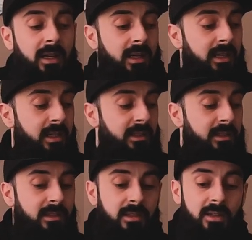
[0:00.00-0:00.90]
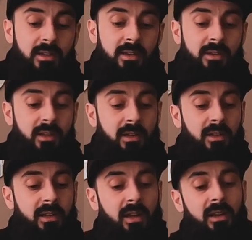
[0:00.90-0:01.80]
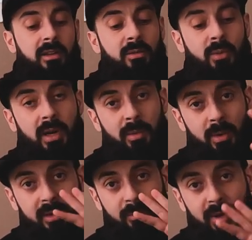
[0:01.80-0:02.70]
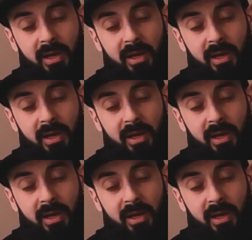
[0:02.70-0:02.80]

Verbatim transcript: And then again, when I went